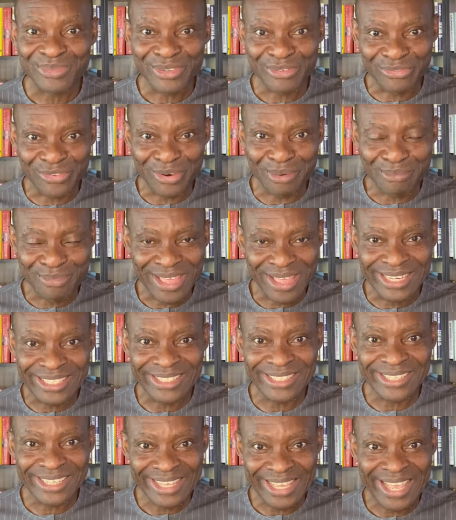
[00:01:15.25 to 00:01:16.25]
from
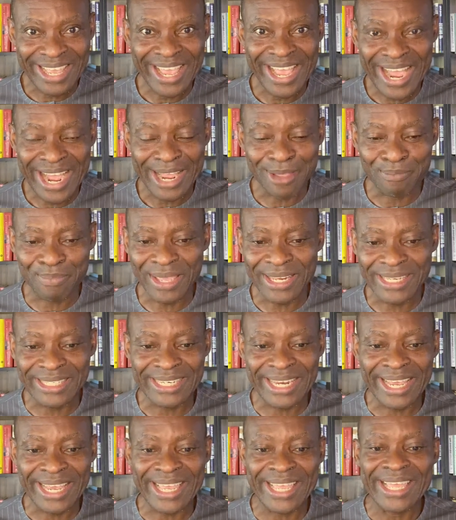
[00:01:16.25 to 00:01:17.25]
that AI
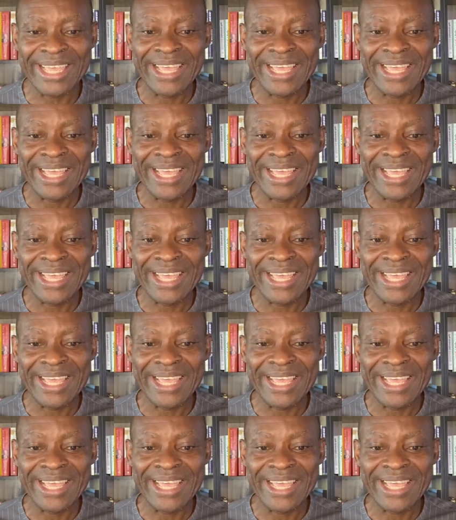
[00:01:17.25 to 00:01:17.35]
paycheck.